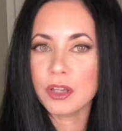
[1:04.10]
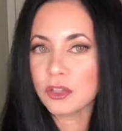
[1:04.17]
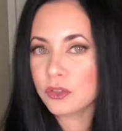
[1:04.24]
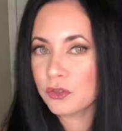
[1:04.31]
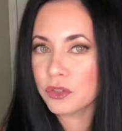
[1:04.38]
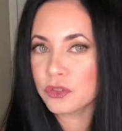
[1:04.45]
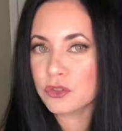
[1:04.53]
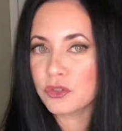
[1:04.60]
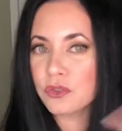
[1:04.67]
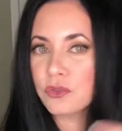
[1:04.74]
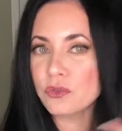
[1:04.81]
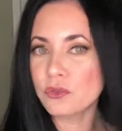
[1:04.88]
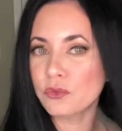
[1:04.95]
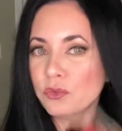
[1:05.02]
going
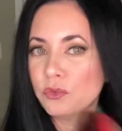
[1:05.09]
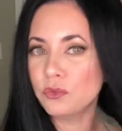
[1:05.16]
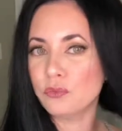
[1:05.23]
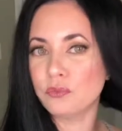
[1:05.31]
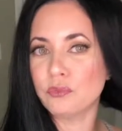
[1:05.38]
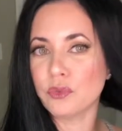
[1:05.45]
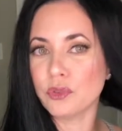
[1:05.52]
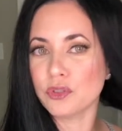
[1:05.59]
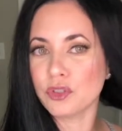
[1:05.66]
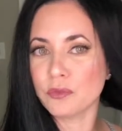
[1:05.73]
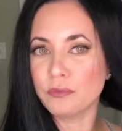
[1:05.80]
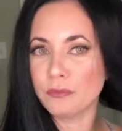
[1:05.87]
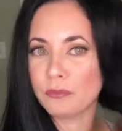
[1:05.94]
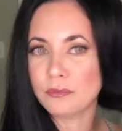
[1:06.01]
to brush
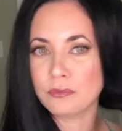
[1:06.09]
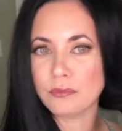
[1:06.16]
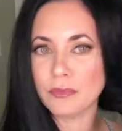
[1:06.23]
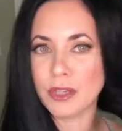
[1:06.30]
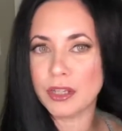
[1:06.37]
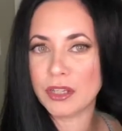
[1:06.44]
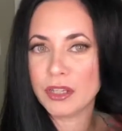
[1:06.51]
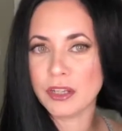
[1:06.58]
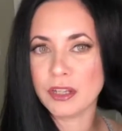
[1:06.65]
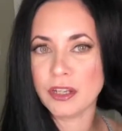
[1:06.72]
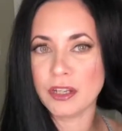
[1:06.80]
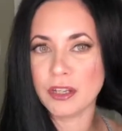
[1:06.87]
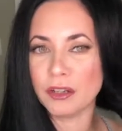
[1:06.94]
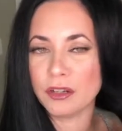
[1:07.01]
my
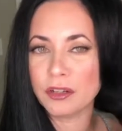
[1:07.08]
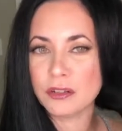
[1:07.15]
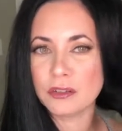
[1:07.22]
hair.